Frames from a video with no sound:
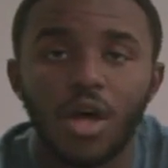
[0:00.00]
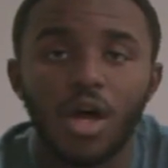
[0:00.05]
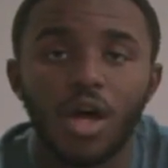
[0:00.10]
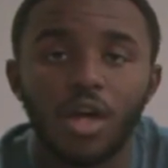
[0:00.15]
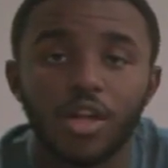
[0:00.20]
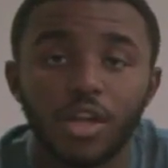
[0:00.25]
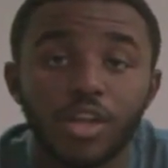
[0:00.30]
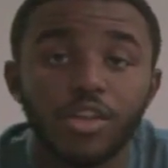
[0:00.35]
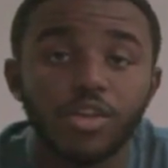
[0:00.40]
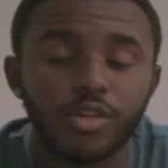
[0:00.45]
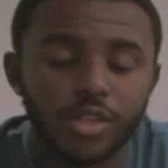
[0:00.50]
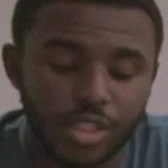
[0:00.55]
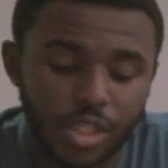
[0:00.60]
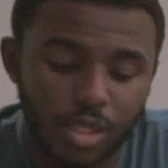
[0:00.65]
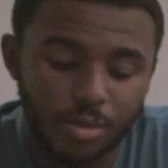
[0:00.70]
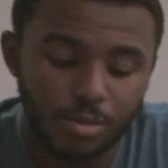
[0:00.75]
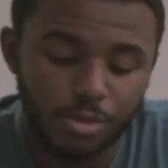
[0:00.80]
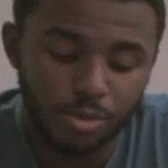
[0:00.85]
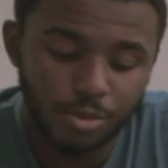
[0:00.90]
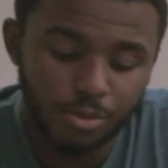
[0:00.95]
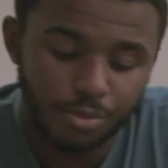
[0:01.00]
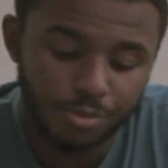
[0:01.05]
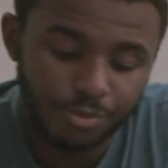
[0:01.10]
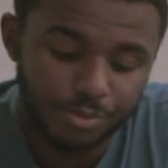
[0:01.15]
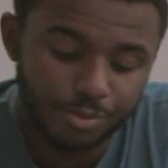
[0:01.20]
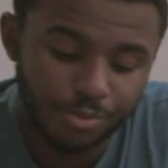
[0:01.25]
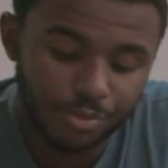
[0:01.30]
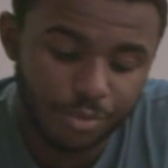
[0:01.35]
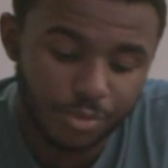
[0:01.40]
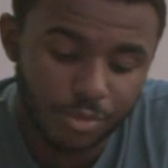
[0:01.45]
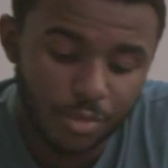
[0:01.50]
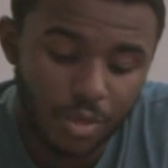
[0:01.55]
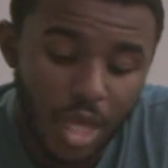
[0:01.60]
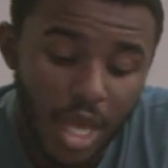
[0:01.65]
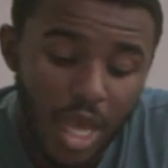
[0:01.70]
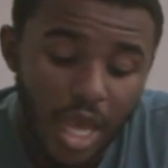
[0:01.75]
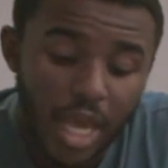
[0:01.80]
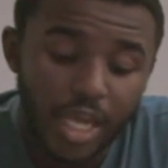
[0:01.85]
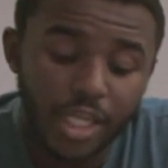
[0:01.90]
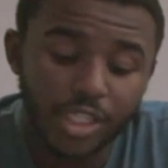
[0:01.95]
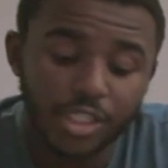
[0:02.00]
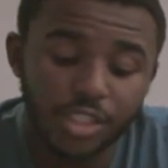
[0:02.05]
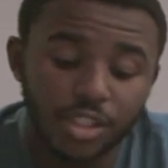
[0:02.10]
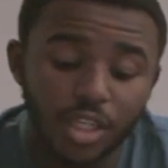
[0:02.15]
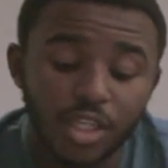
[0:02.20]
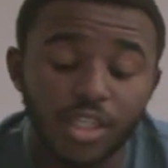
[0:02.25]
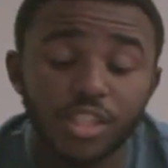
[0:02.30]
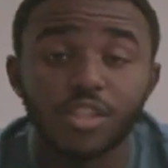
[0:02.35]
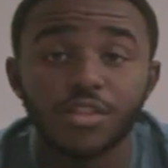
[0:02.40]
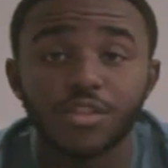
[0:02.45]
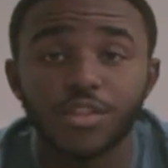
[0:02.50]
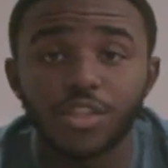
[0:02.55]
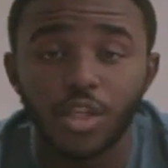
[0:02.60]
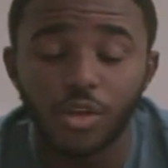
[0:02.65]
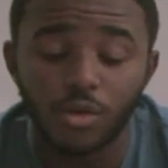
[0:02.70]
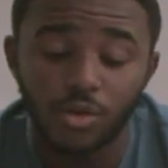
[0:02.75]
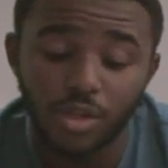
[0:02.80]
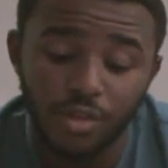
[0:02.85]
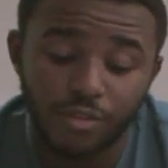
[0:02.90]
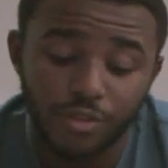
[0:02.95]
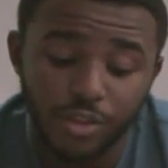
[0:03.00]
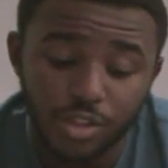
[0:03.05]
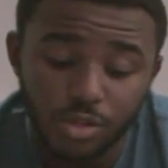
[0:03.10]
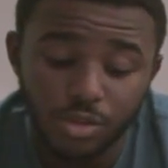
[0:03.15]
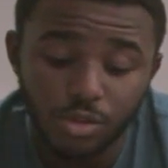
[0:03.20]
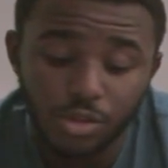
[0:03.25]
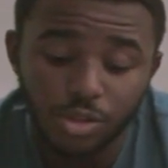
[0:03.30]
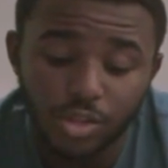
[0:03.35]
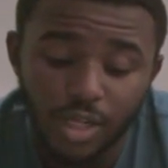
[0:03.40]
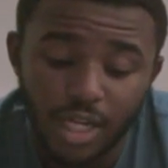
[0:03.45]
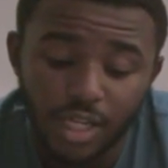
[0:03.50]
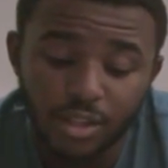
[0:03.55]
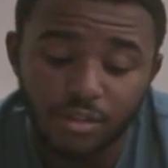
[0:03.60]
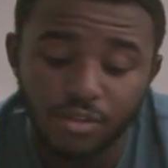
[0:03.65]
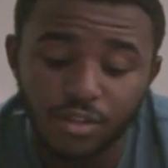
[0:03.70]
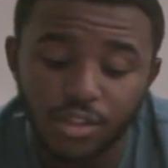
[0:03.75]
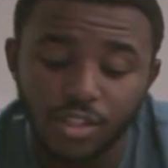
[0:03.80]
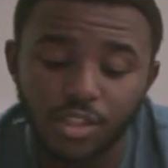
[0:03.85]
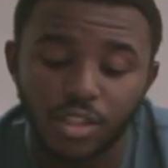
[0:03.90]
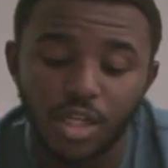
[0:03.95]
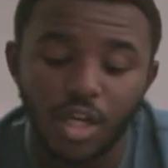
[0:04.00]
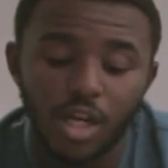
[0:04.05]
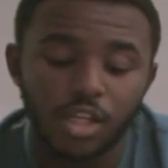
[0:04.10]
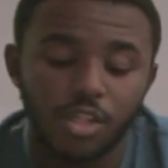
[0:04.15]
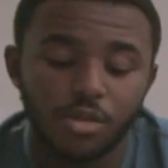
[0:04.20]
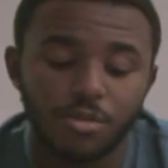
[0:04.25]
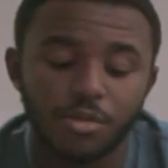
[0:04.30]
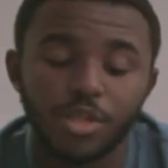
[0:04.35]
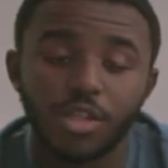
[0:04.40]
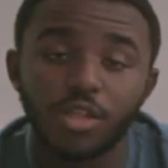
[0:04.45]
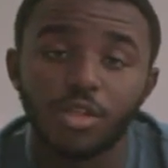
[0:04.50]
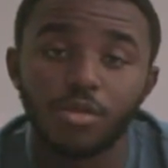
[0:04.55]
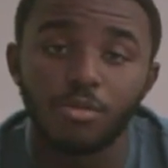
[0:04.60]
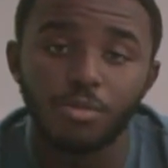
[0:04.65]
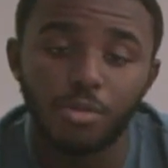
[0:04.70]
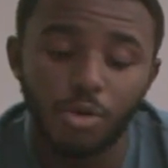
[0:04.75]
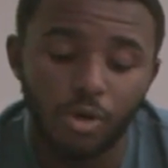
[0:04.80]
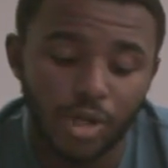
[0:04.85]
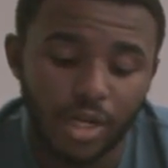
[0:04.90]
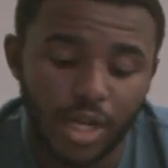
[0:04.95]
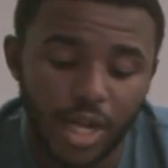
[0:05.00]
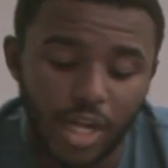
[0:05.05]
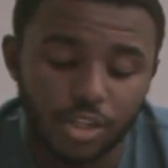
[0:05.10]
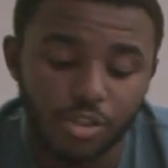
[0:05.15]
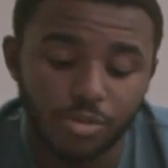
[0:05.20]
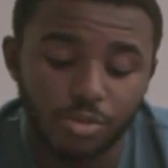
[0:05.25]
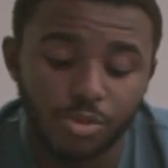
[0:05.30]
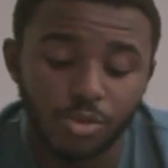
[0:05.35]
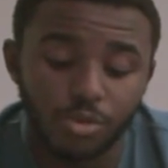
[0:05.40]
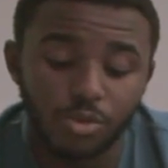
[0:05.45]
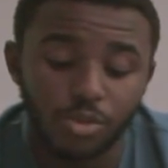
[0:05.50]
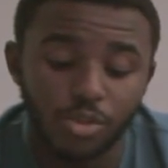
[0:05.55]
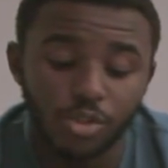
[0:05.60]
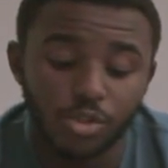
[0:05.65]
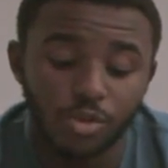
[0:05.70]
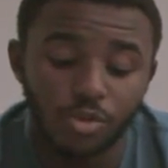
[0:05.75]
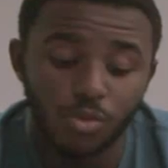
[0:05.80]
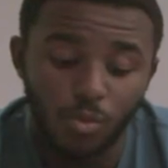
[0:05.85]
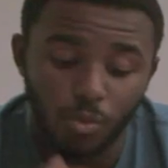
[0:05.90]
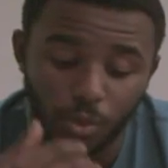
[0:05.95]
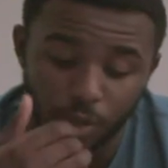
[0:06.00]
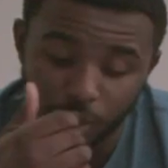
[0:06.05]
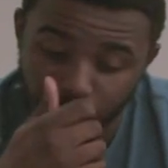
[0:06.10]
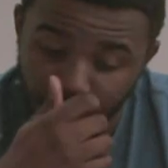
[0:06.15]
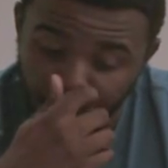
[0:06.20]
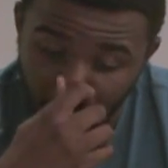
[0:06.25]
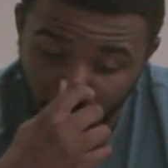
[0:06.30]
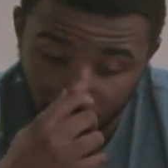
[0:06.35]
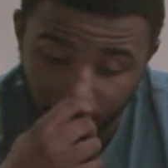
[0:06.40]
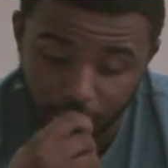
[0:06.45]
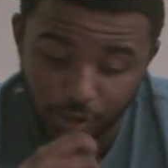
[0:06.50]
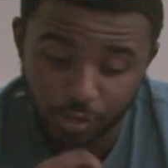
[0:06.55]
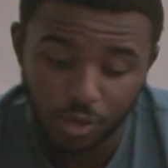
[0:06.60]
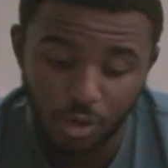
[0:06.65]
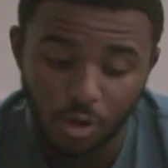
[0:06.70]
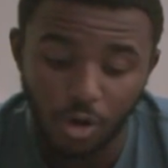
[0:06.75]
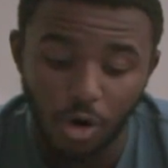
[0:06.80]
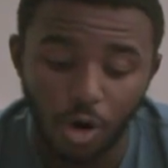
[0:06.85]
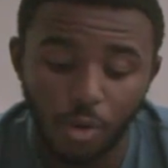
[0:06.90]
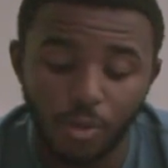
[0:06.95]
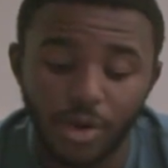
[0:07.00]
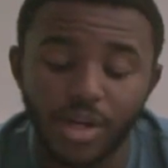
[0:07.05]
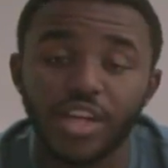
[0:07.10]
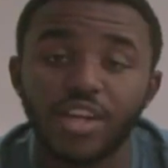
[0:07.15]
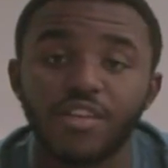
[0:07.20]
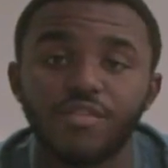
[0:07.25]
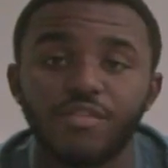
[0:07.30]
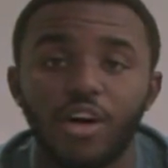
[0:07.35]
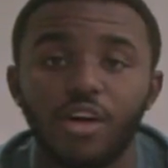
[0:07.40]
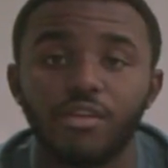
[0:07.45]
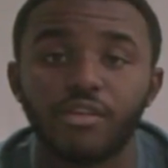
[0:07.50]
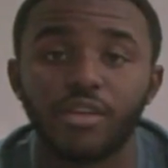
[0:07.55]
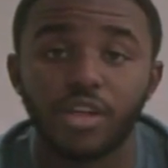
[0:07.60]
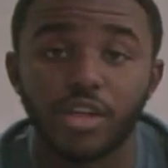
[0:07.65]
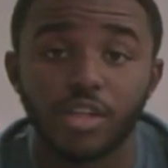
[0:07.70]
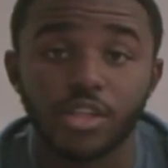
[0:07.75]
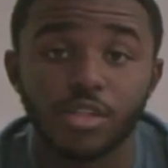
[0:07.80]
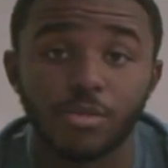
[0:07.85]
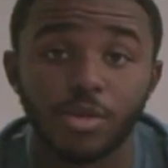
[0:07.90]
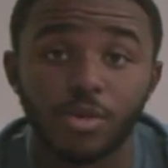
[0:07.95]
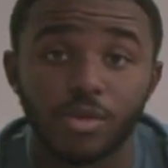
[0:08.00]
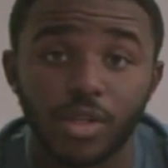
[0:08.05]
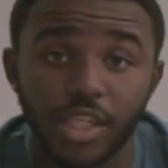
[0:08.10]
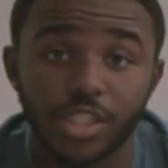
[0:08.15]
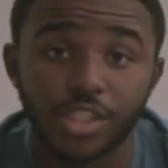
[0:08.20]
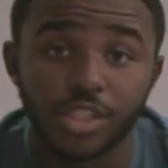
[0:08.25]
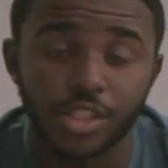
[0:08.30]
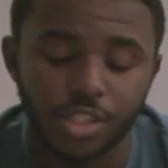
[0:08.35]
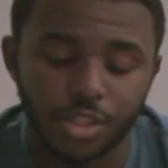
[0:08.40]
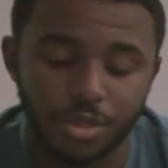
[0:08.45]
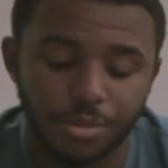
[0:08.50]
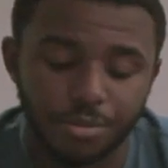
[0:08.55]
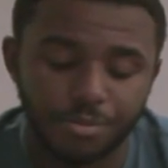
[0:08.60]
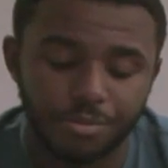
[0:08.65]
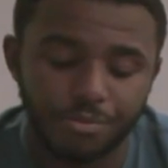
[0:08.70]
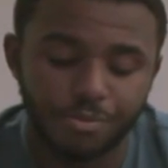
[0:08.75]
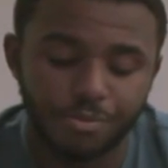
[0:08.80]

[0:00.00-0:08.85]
Another example is studies have shown that physical attractiveness to be an important attribute once partners are already involved in an intimate relationship.